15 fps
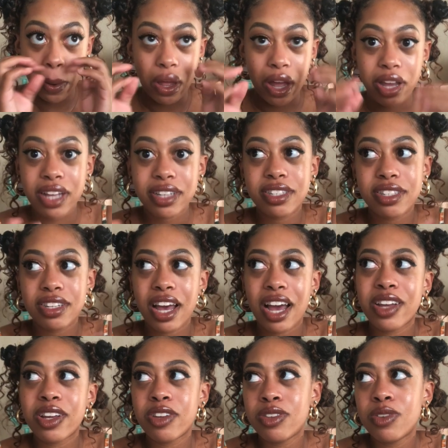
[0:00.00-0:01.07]
I guess I
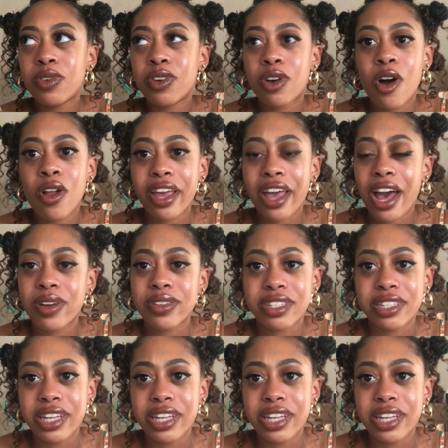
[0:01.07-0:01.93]
guess you want to call like house